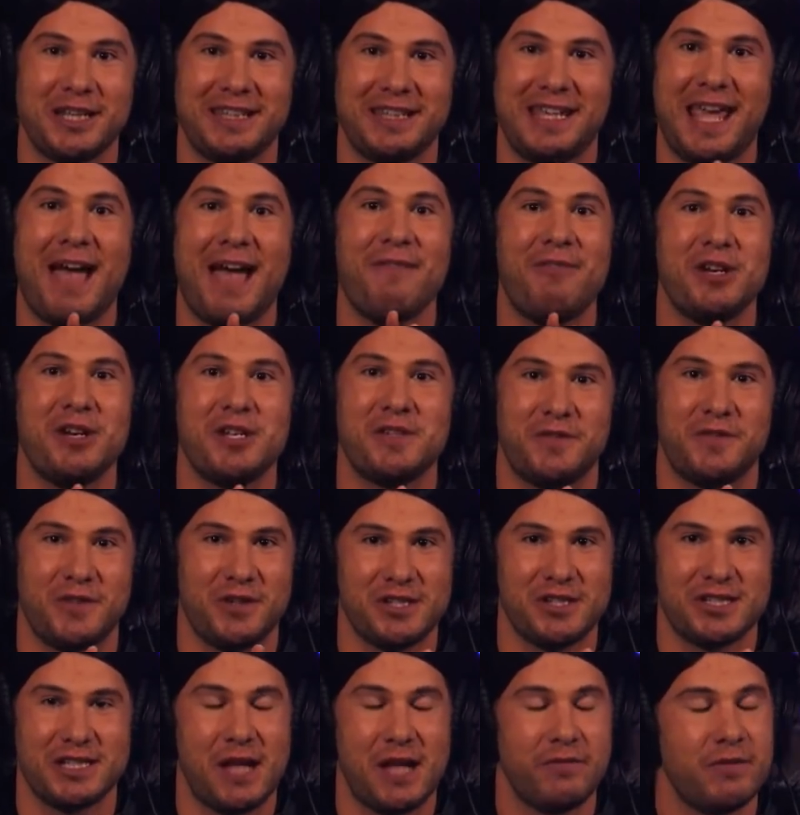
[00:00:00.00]
at the evidence for
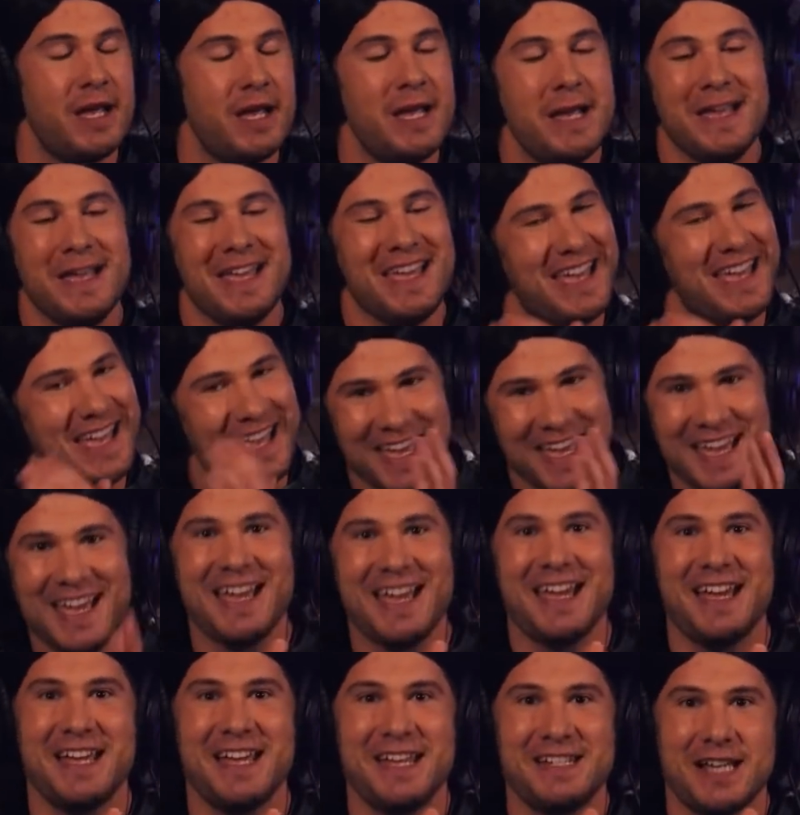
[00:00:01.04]
yourself.
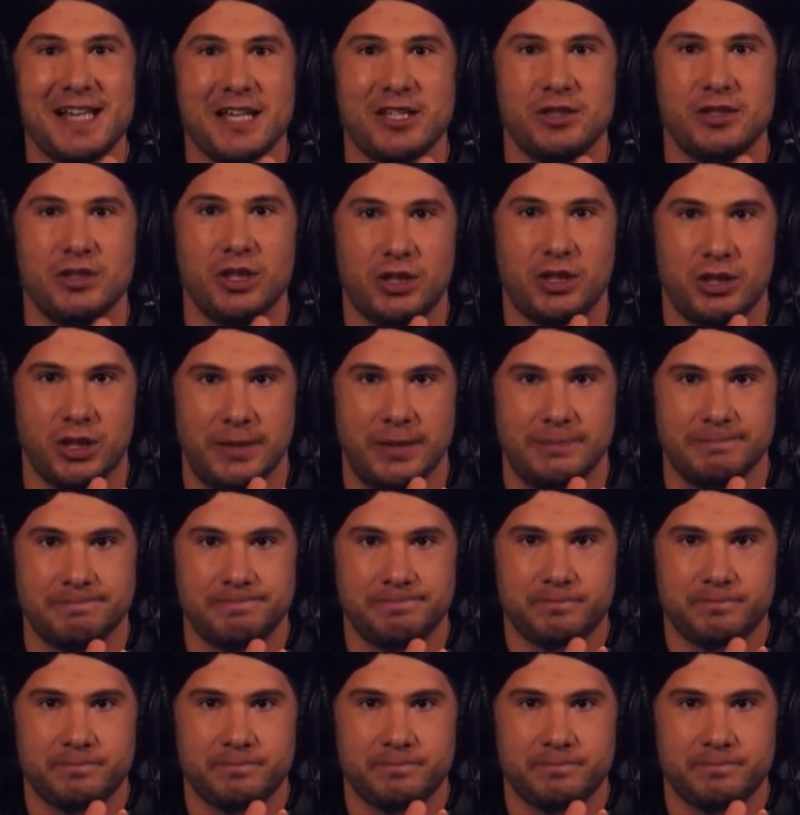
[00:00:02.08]
It doesn't look good.